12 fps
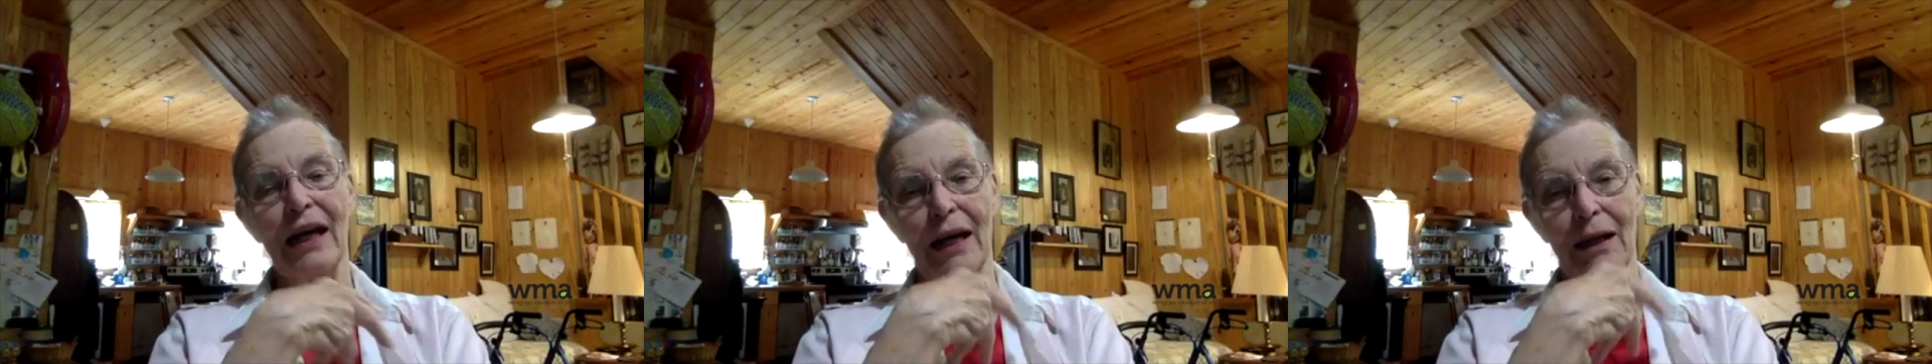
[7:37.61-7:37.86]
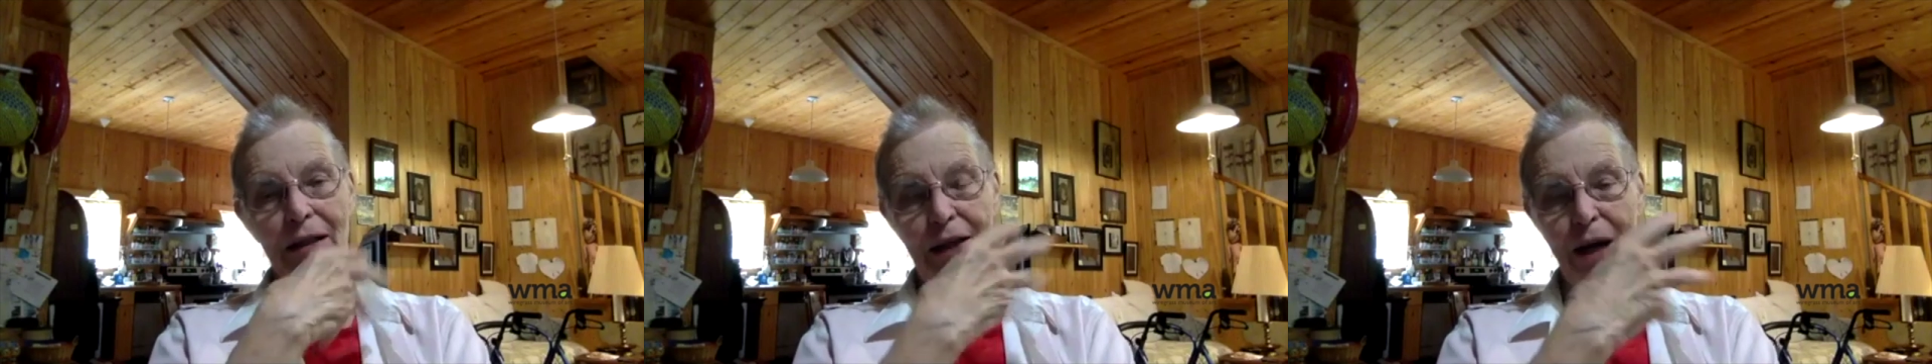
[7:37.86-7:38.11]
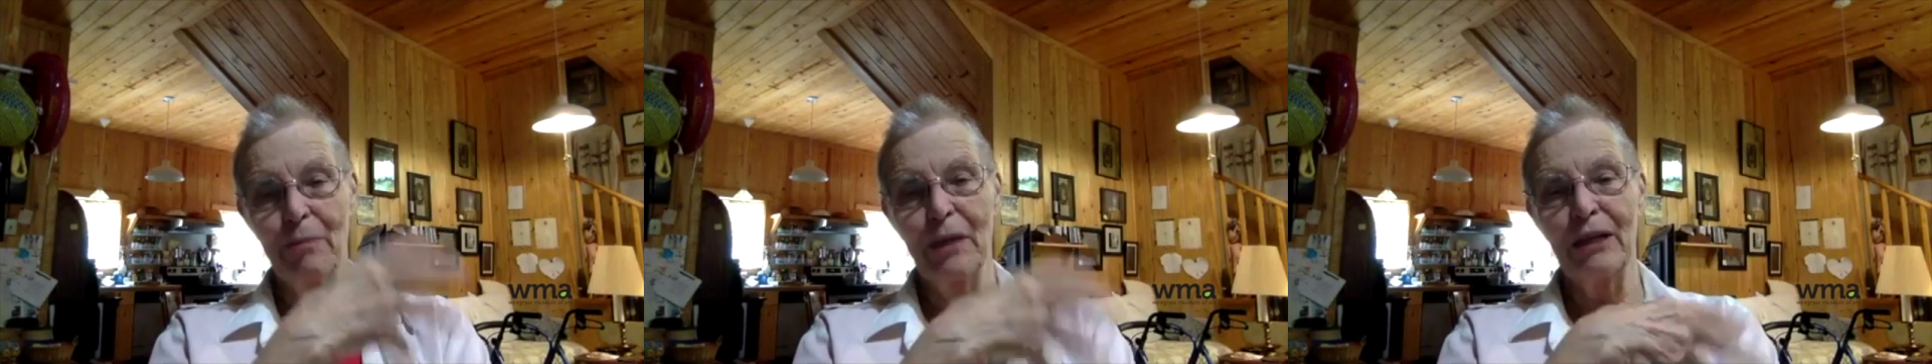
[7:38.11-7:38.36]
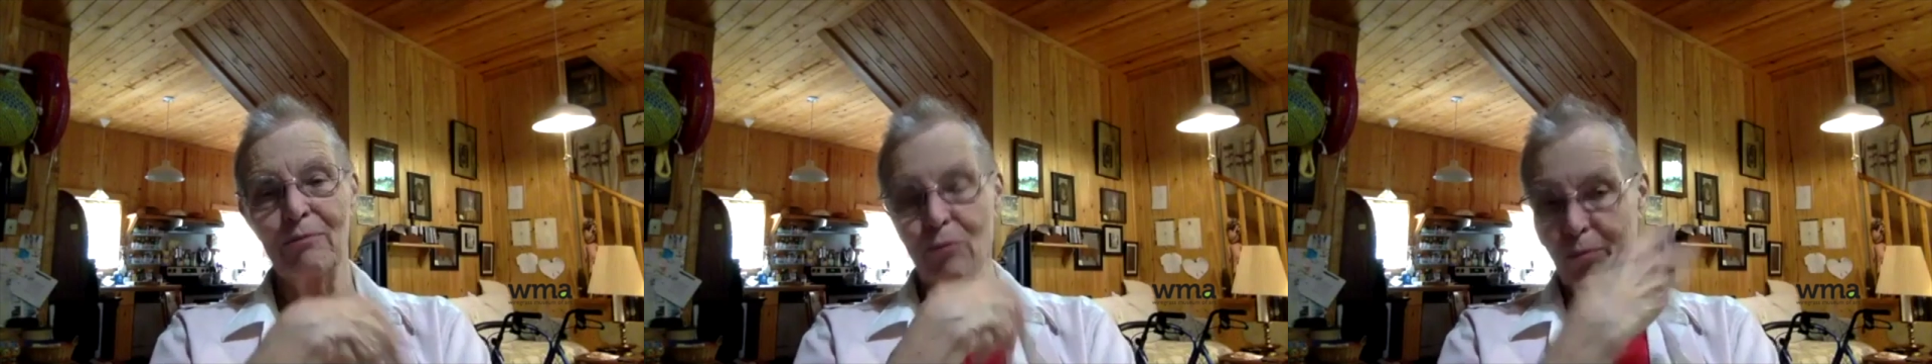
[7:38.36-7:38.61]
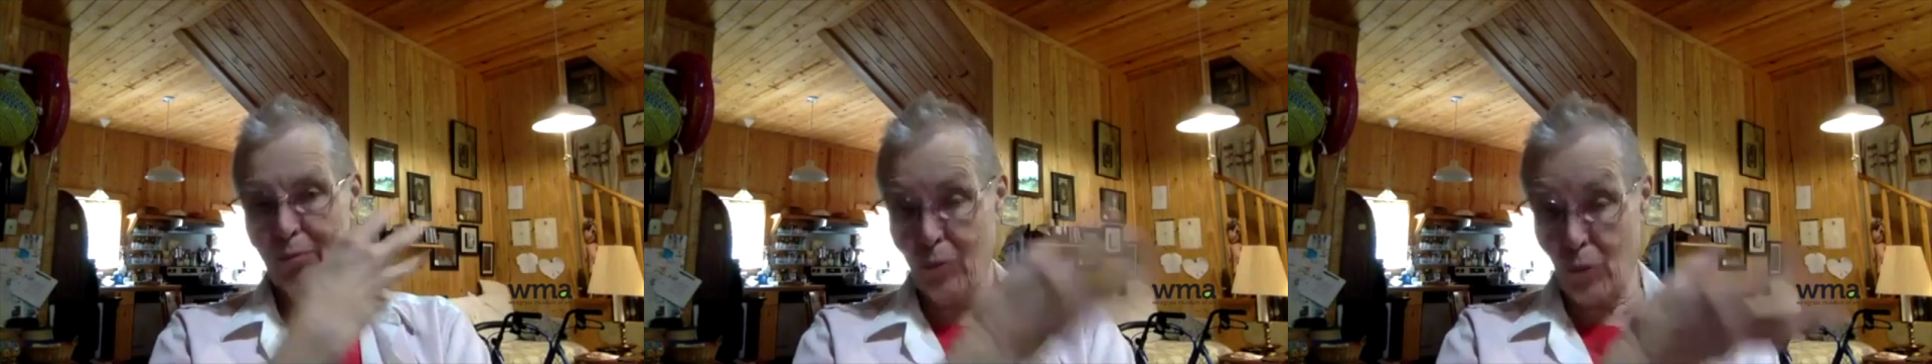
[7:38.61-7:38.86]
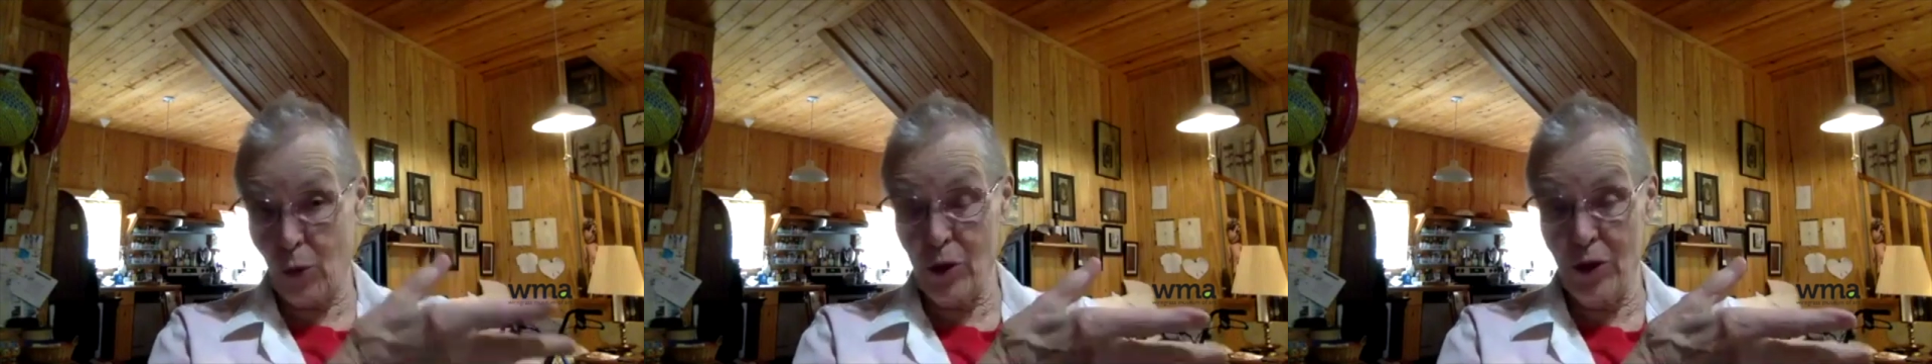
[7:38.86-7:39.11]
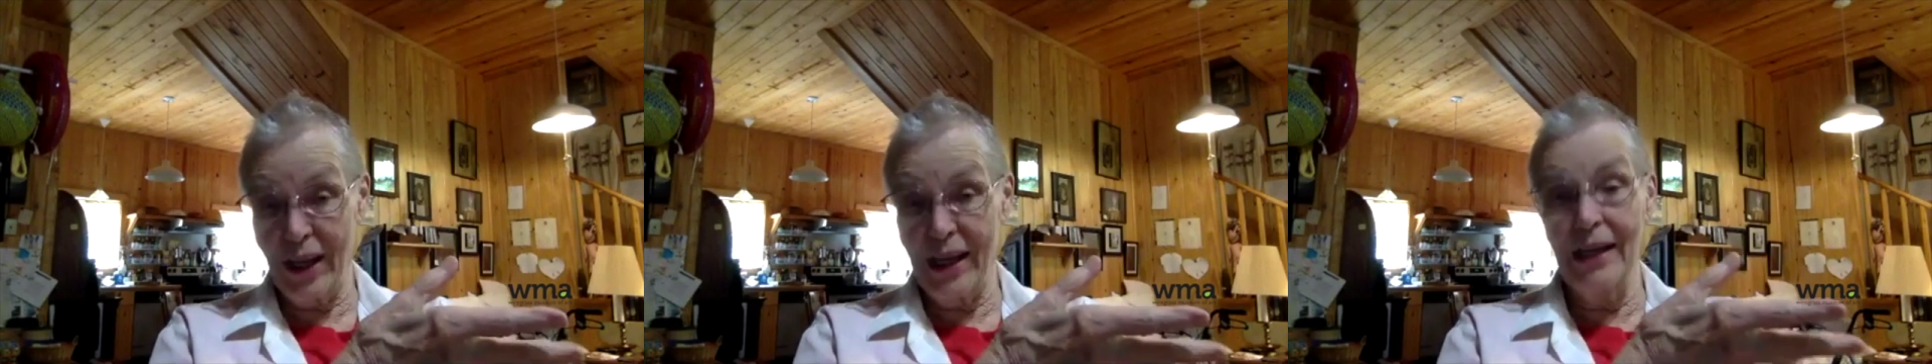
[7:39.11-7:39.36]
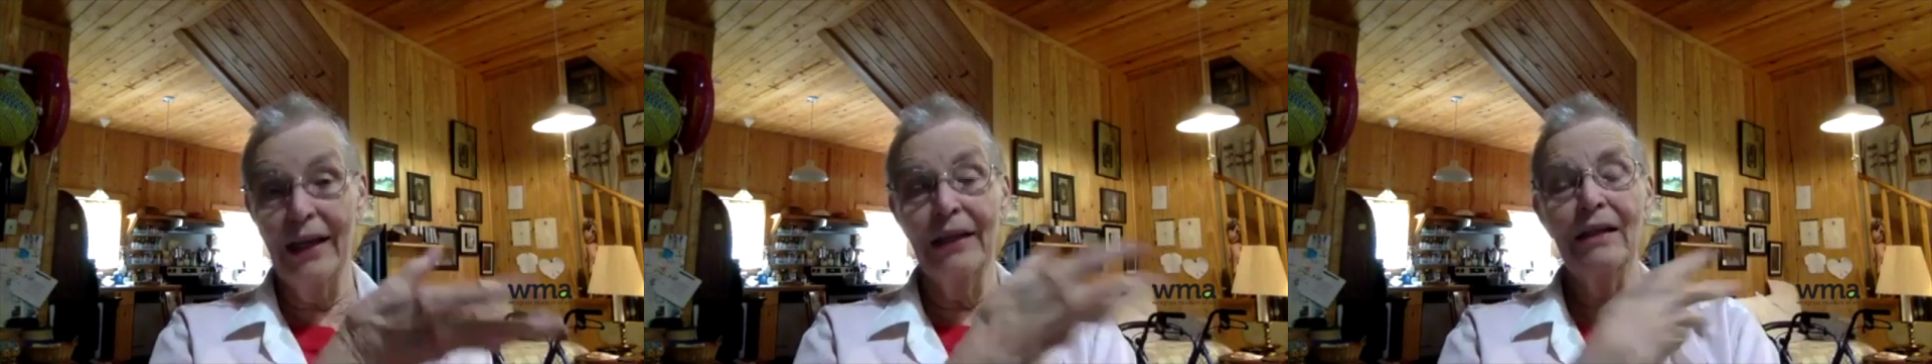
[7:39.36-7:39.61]
and coming toward the
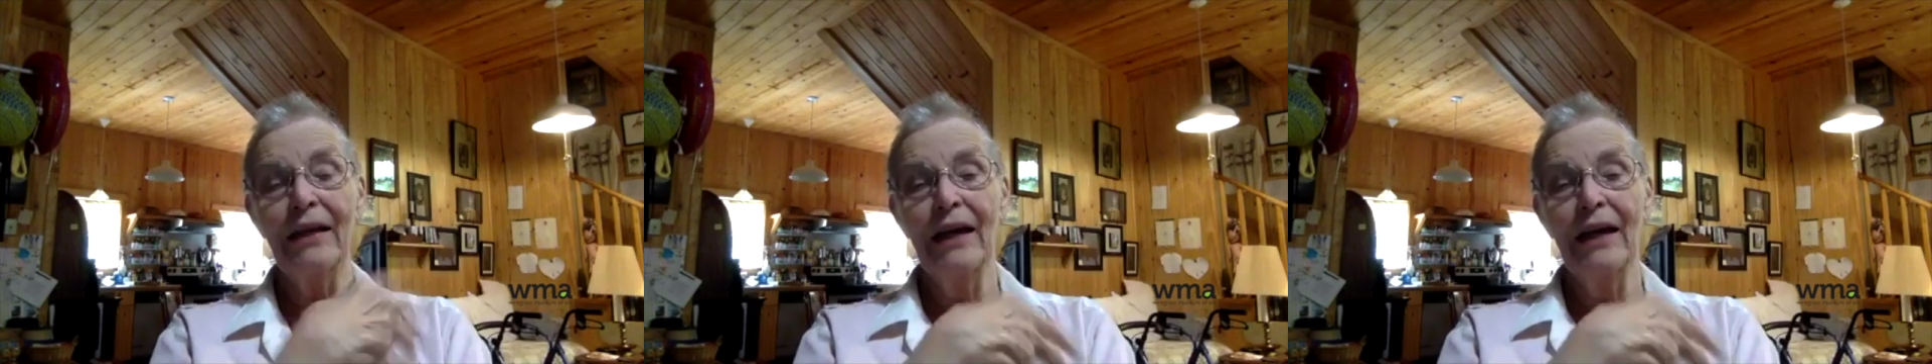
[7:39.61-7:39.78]
end